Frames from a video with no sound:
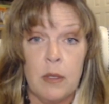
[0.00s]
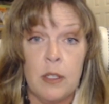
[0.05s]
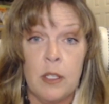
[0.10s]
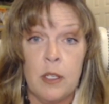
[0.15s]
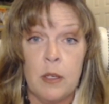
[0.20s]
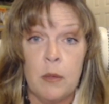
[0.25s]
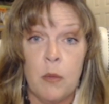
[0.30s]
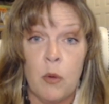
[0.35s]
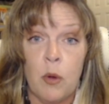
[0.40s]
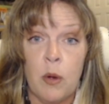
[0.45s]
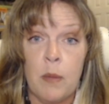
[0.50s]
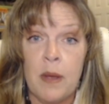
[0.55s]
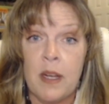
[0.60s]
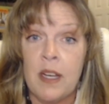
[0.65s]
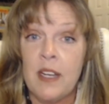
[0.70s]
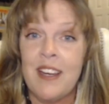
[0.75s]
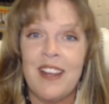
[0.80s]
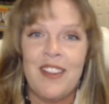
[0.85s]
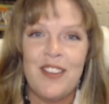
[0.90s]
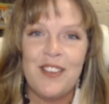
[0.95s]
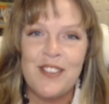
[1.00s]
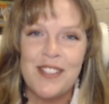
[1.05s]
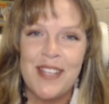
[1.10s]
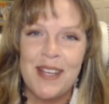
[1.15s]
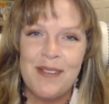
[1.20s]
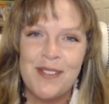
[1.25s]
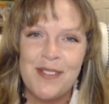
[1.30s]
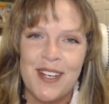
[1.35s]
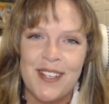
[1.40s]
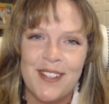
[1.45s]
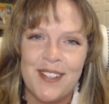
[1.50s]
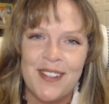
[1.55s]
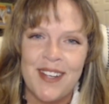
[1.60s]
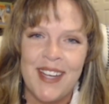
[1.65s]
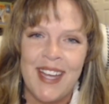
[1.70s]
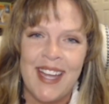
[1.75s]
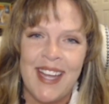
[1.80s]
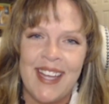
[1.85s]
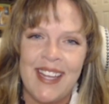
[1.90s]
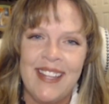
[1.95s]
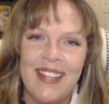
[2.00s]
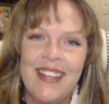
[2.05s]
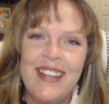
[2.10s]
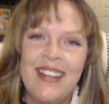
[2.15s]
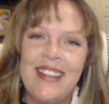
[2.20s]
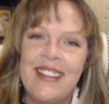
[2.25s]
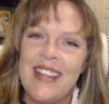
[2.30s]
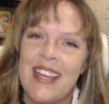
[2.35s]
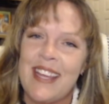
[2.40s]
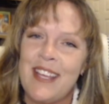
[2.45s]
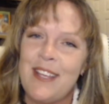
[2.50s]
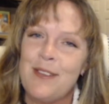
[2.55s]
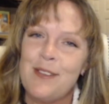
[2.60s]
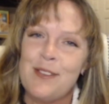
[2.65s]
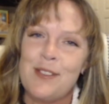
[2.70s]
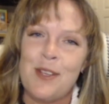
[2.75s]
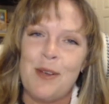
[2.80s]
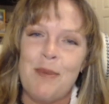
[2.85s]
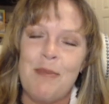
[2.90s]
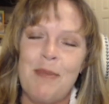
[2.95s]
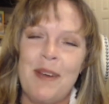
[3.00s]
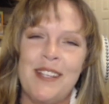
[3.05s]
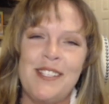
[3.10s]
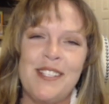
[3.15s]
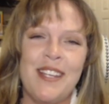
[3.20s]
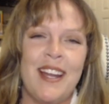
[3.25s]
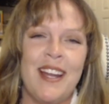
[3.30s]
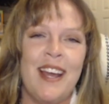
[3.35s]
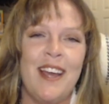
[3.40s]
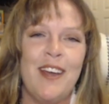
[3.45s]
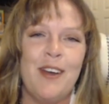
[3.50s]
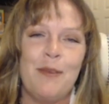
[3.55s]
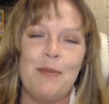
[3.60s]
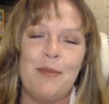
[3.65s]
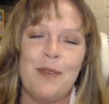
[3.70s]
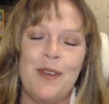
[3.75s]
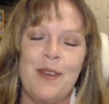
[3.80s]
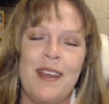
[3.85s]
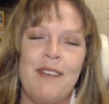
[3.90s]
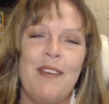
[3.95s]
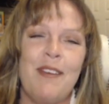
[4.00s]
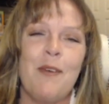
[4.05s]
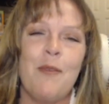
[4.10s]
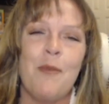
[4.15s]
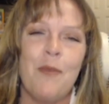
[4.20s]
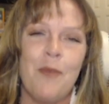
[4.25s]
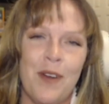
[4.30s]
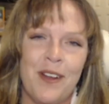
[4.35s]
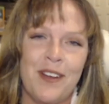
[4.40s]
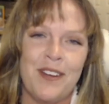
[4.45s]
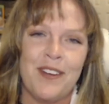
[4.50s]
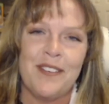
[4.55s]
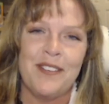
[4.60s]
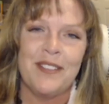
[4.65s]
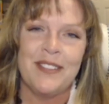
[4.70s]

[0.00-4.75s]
more about another subject. Okay. Thank you so much, and I hope you have a wonderful